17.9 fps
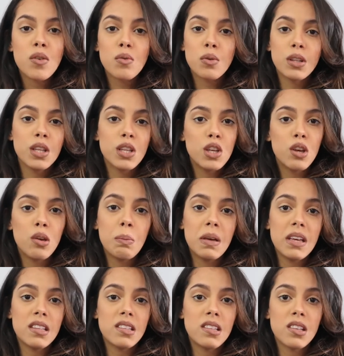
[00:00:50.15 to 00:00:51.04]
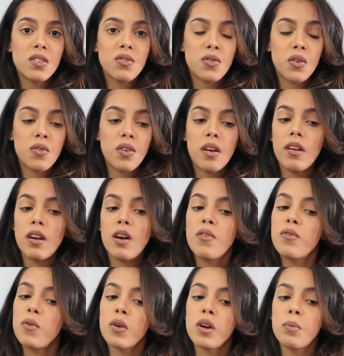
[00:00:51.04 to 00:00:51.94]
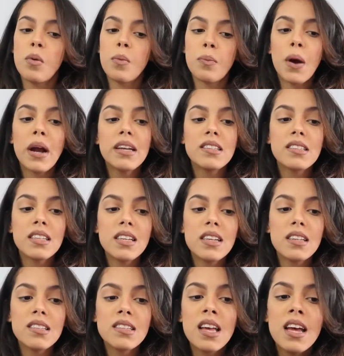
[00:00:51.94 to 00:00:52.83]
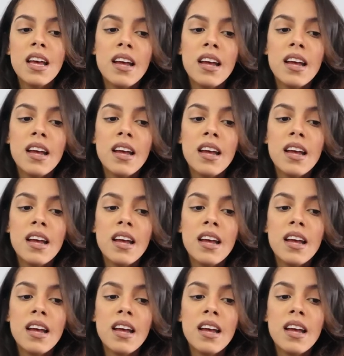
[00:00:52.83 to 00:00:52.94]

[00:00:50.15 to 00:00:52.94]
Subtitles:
really cute pieces for very affordable prices.